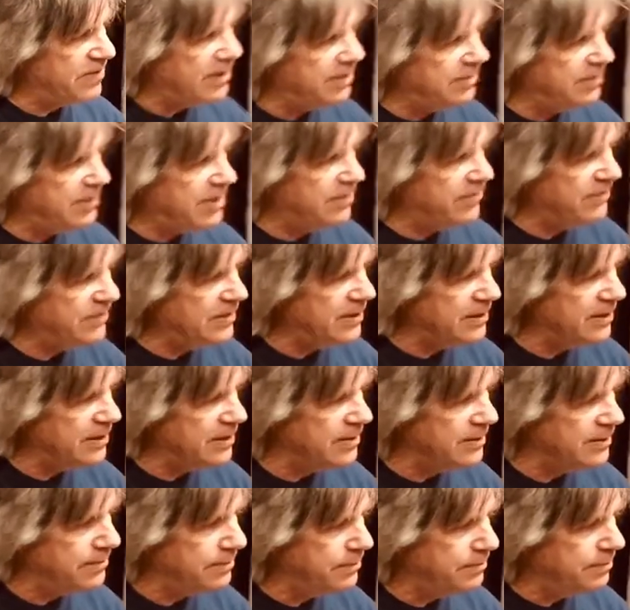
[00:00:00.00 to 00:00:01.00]
better feel.
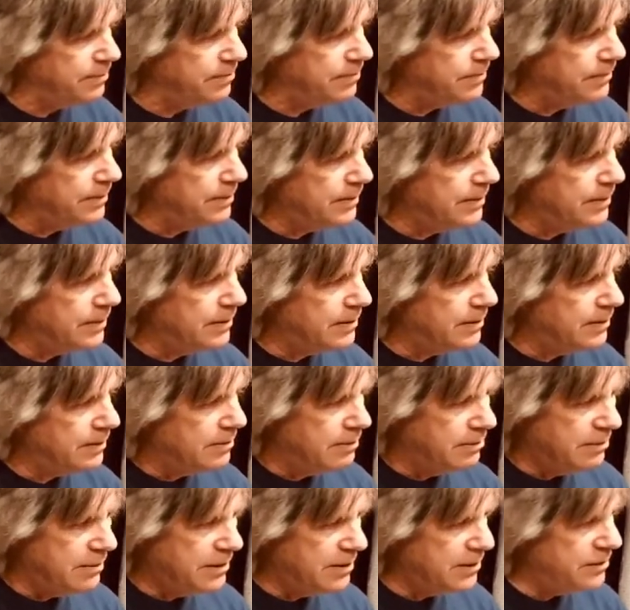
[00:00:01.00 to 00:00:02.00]

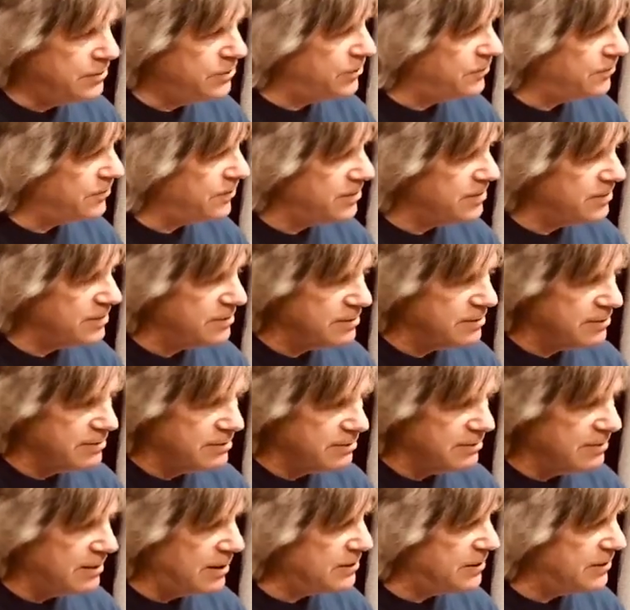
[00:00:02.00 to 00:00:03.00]
There's your first.
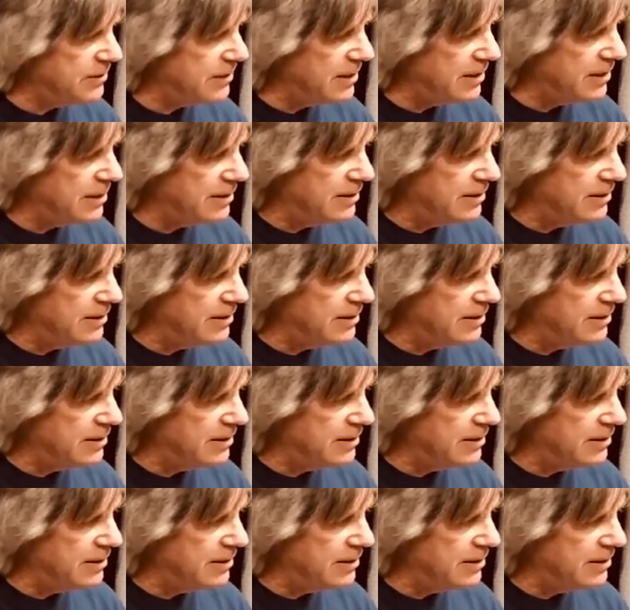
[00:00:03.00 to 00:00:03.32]
That's it.